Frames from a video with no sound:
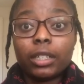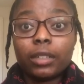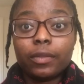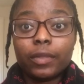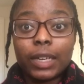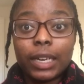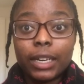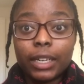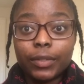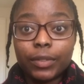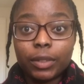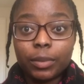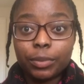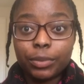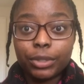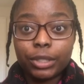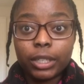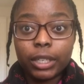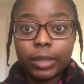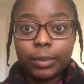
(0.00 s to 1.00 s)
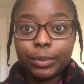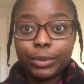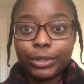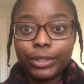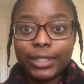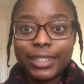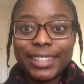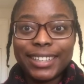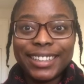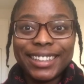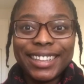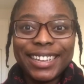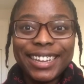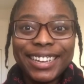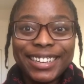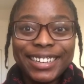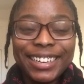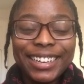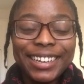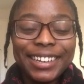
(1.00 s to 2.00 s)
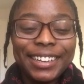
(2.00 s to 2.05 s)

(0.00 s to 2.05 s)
to find a different book, a book that